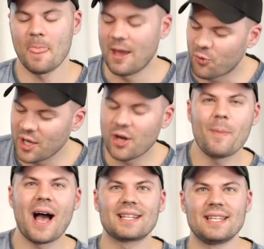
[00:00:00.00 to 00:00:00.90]
If we go
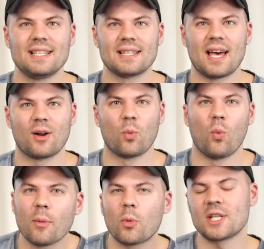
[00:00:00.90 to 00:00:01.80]
back to his letter
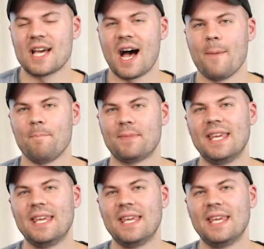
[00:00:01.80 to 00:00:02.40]
one more time,